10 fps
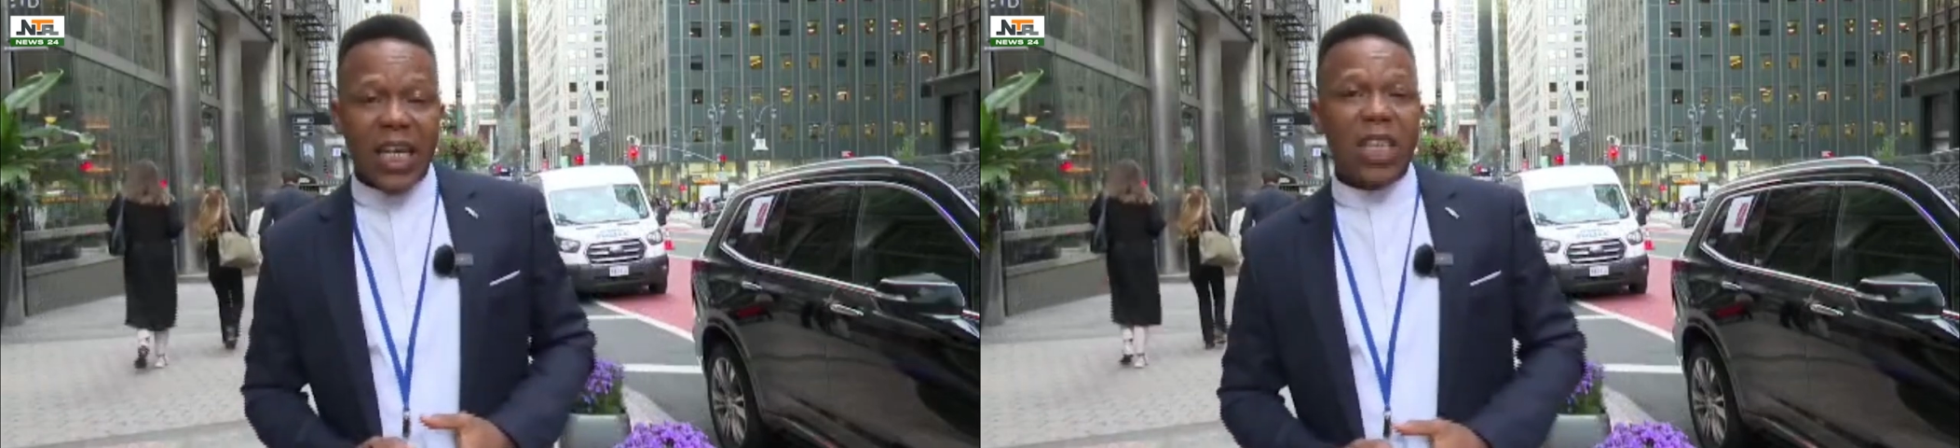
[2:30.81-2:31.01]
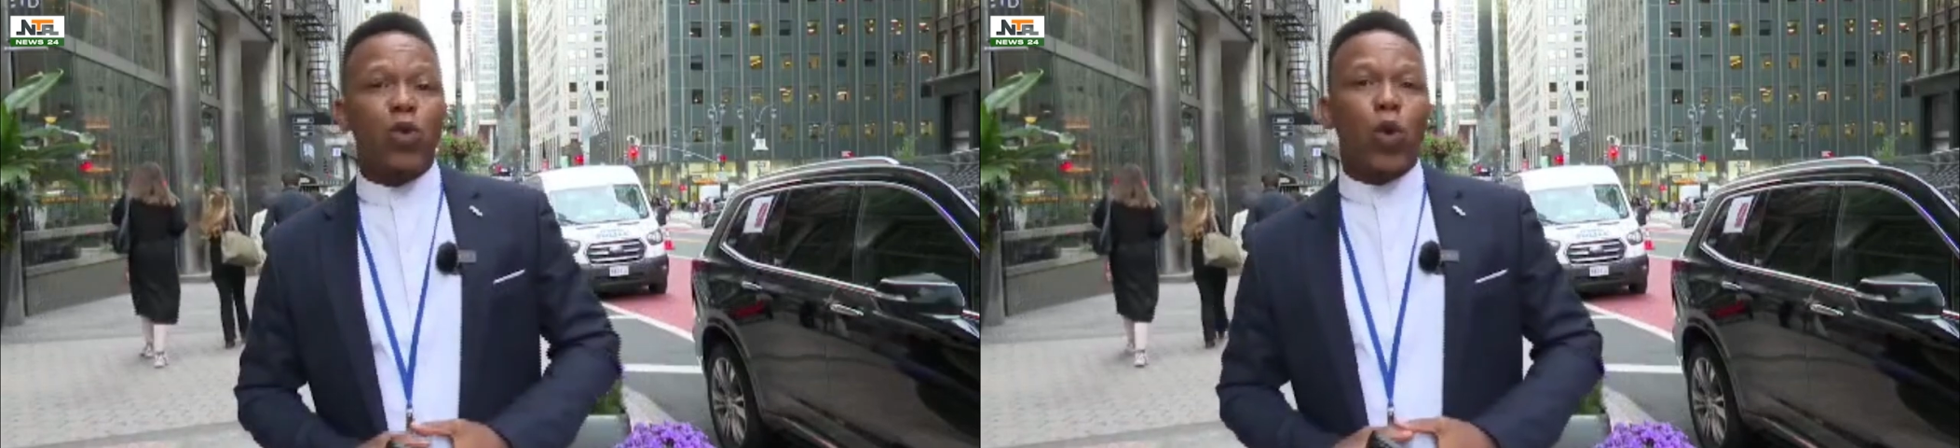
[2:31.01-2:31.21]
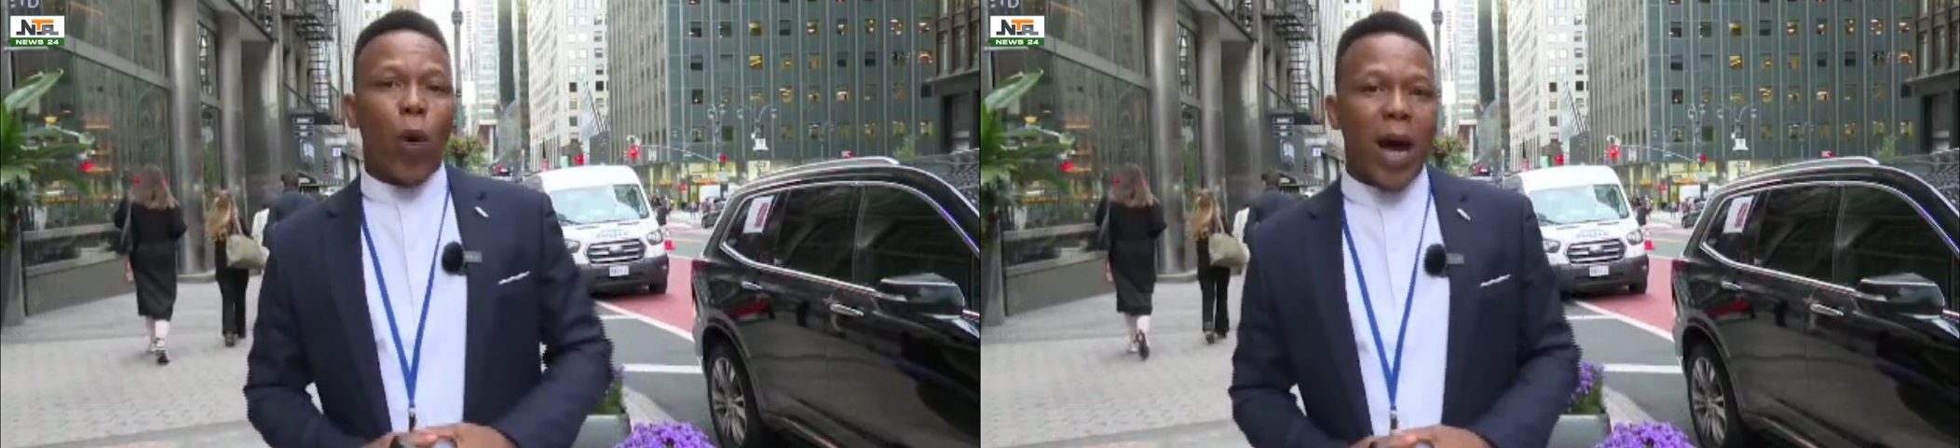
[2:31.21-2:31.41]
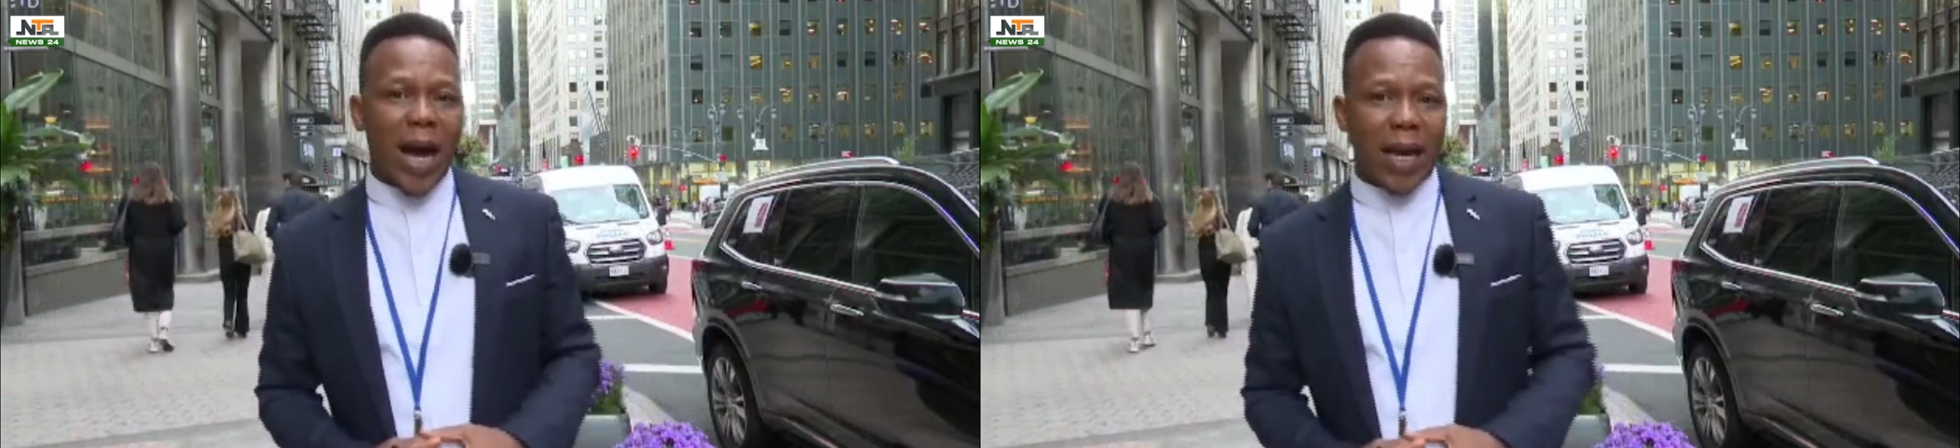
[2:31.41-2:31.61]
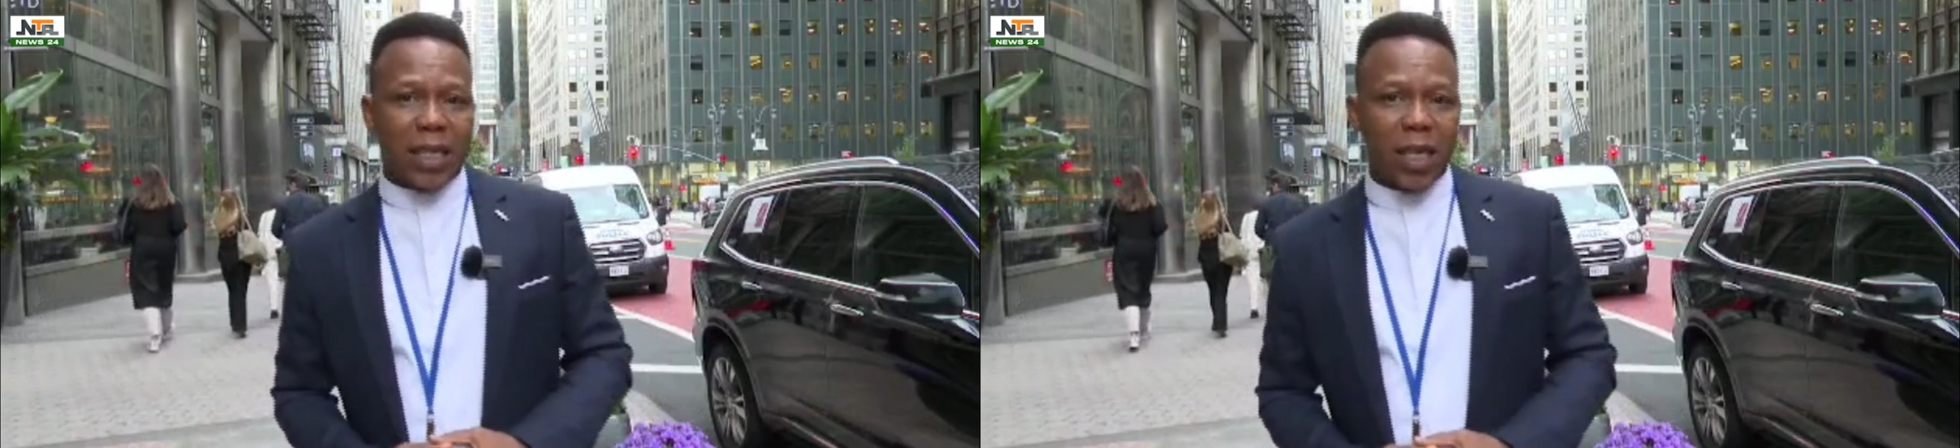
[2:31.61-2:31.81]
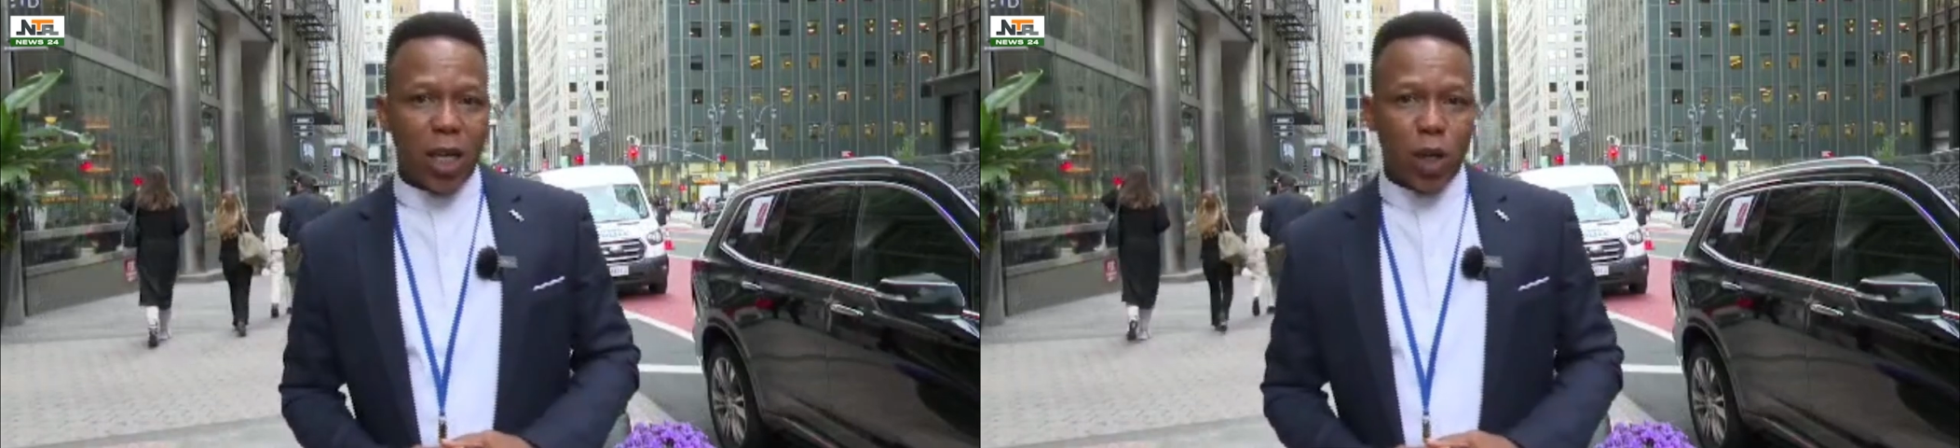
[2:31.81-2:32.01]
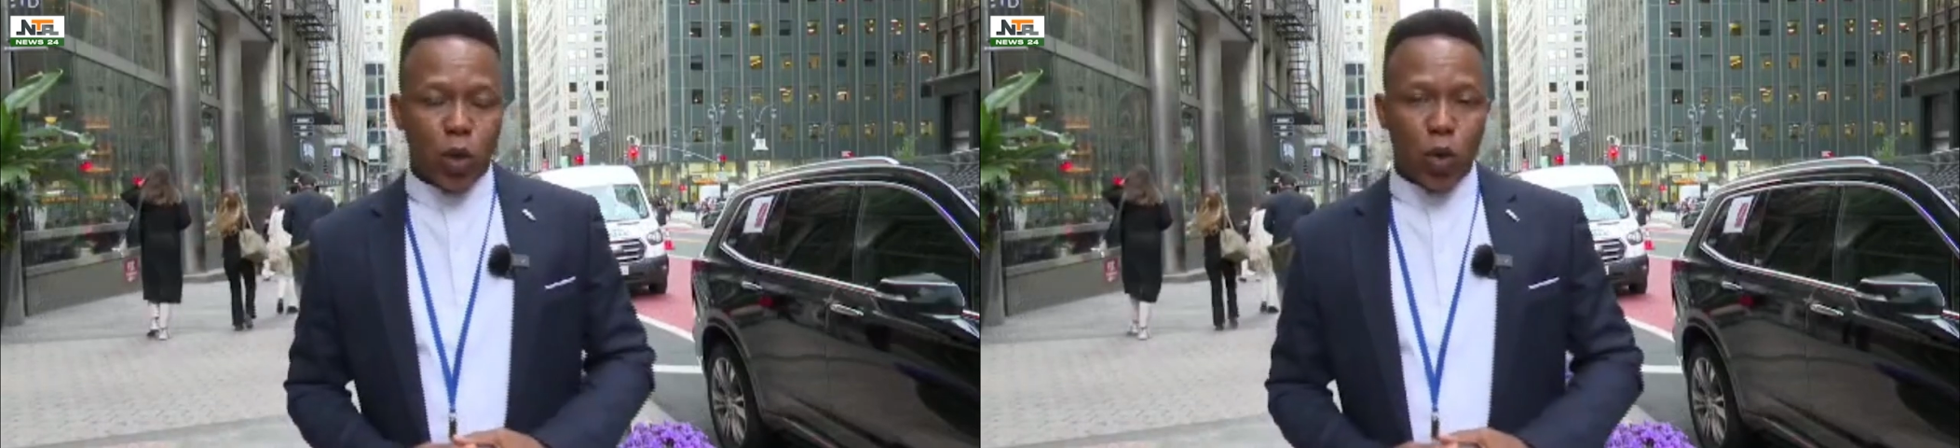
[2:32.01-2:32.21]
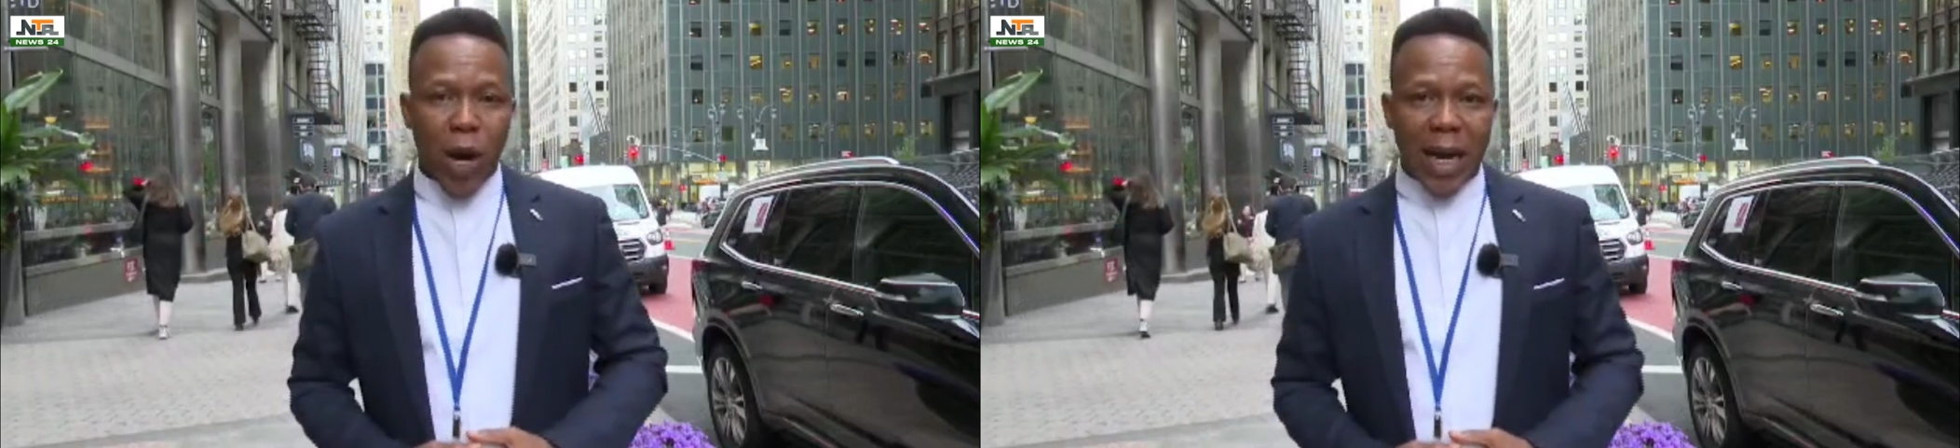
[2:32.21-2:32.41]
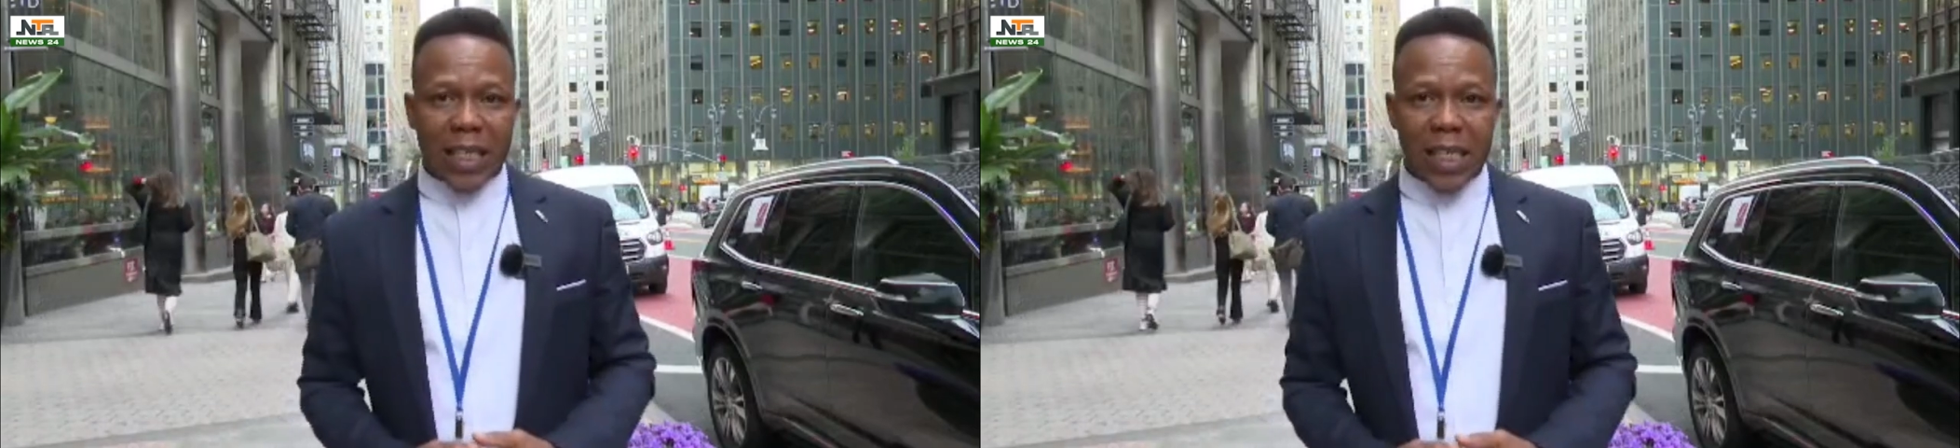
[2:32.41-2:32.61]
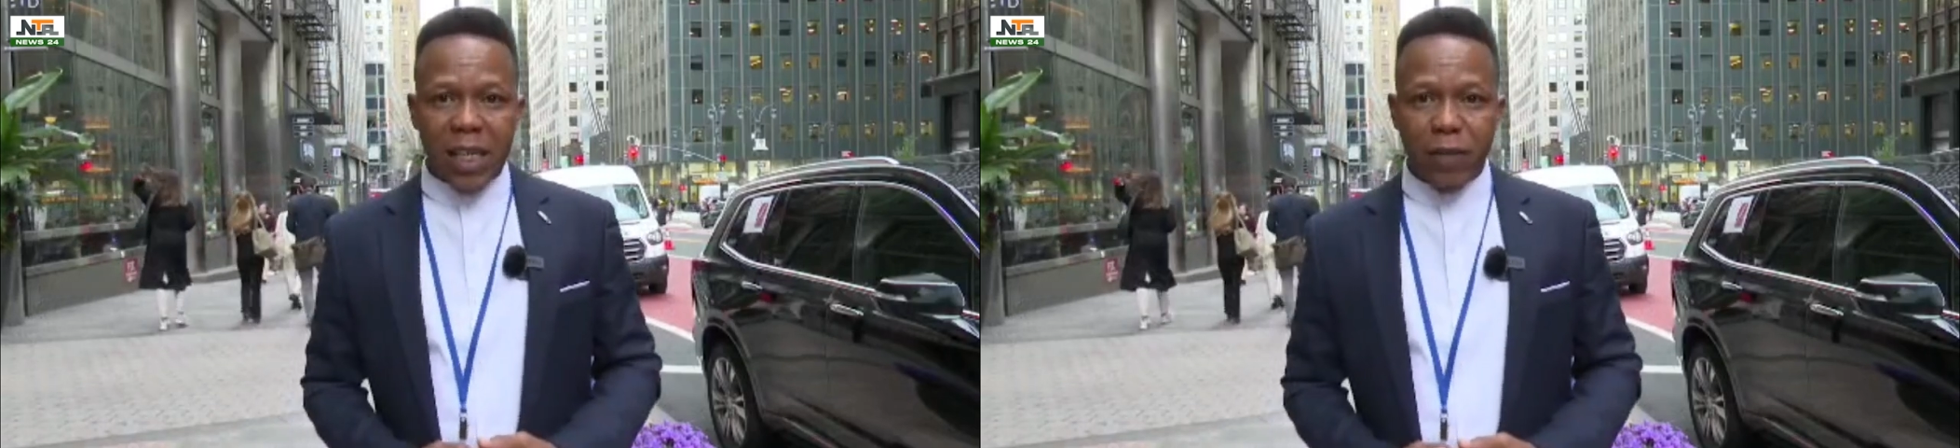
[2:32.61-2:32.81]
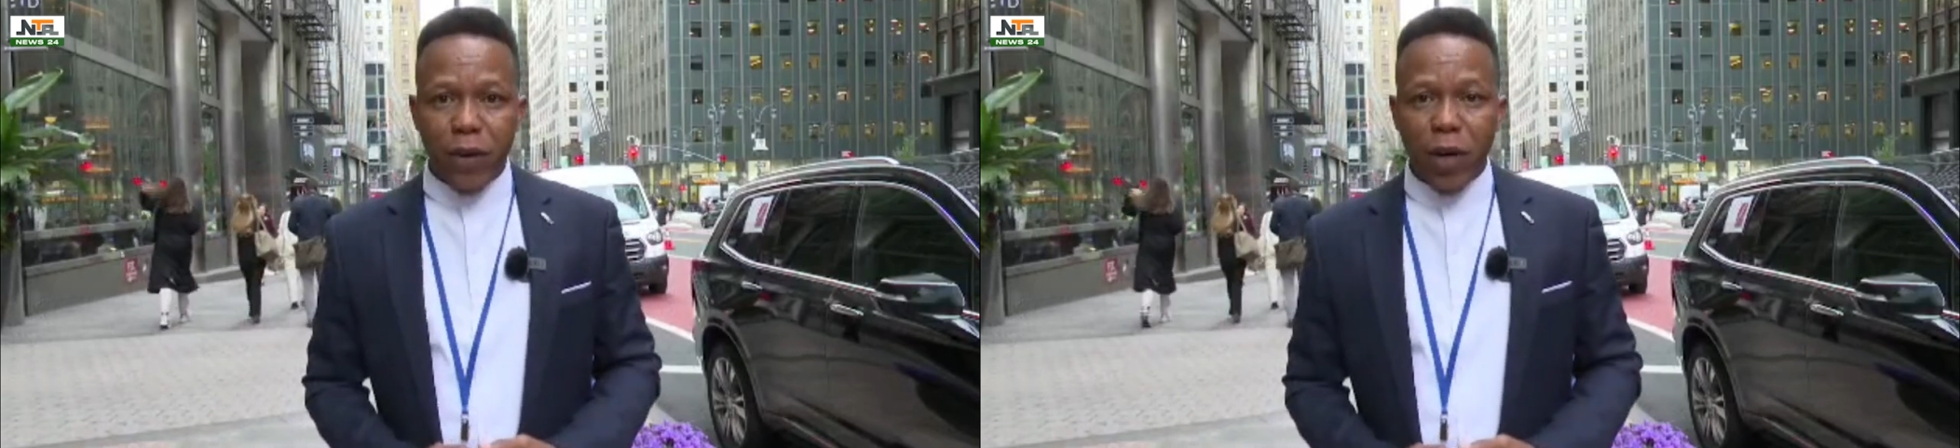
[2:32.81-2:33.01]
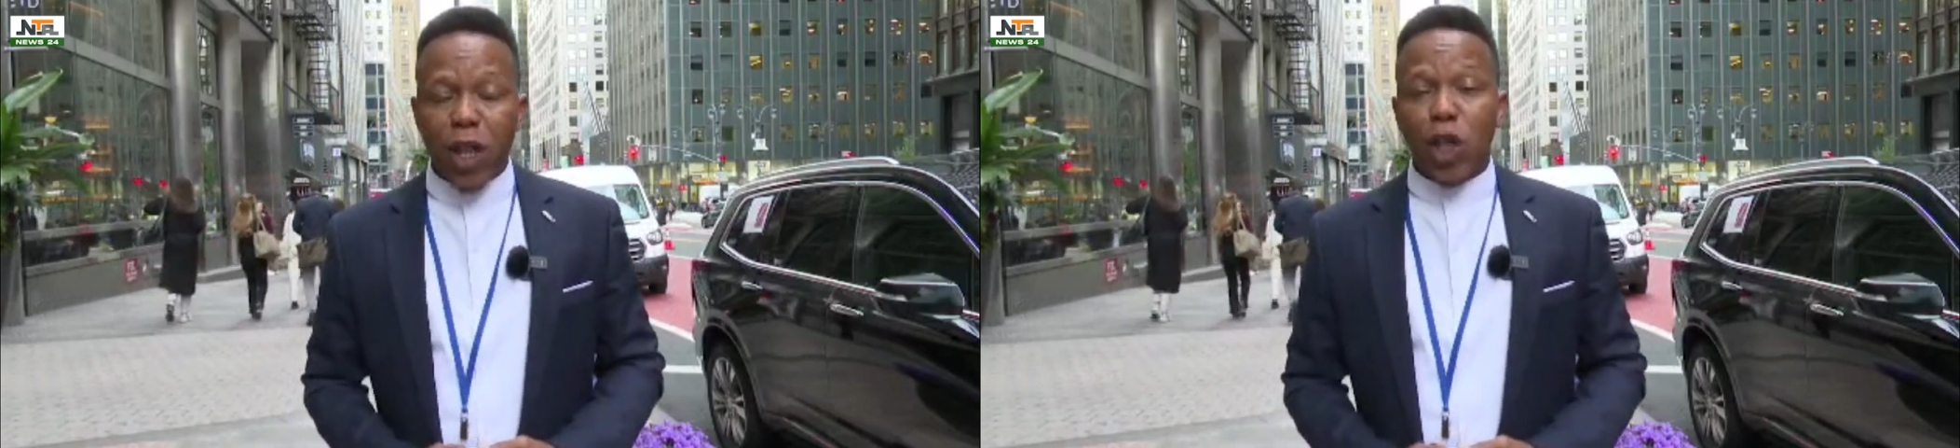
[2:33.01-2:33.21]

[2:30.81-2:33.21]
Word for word: is required to achieve